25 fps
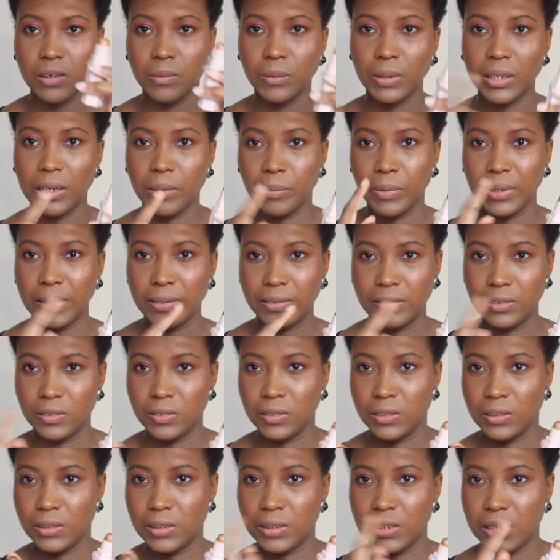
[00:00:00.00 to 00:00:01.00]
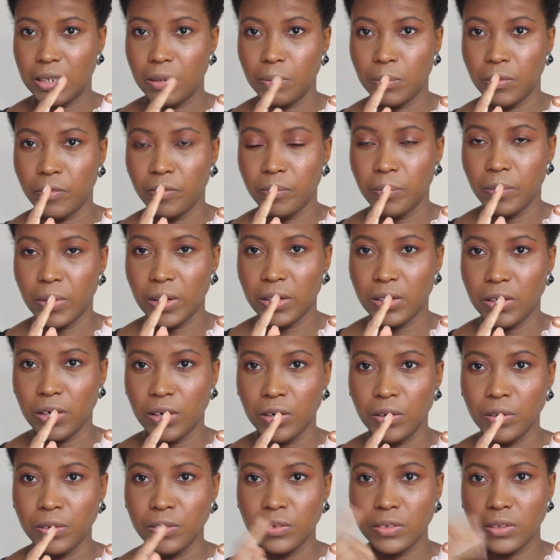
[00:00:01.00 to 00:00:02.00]
I'm going to apply it on the tip of my
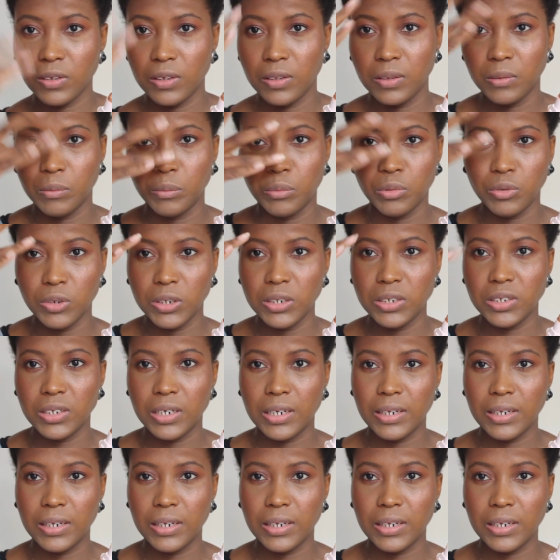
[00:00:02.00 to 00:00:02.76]
nose and the bridge,